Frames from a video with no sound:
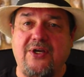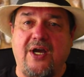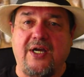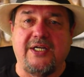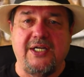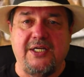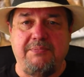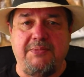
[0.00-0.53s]

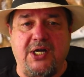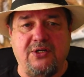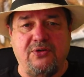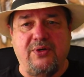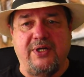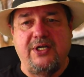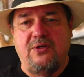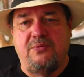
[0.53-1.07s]
talking about
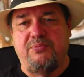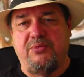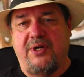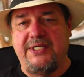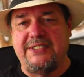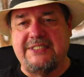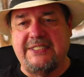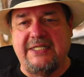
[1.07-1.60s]
gringo
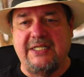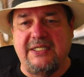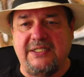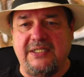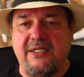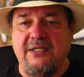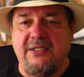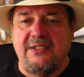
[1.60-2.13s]
pricing
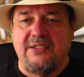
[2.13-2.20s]
and